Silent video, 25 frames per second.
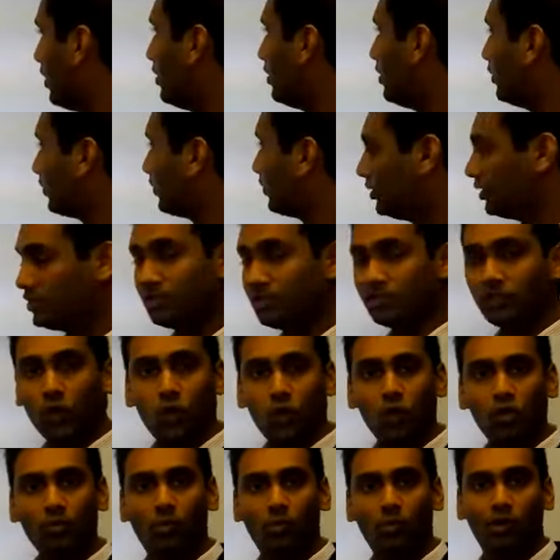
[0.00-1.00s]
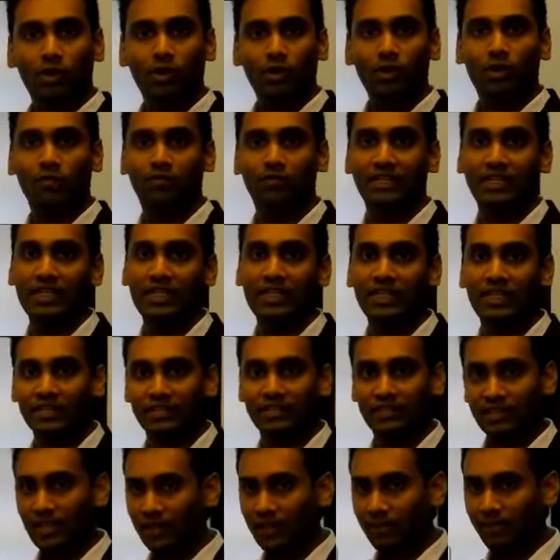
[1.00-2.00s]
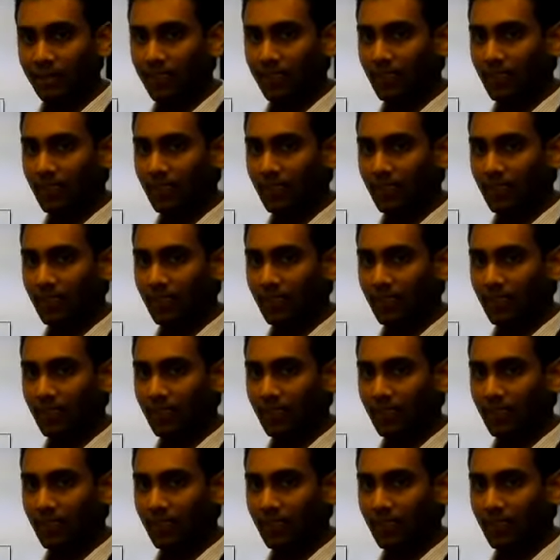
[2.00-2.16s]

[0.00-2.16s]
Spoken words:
So this is the whole model of the ETC.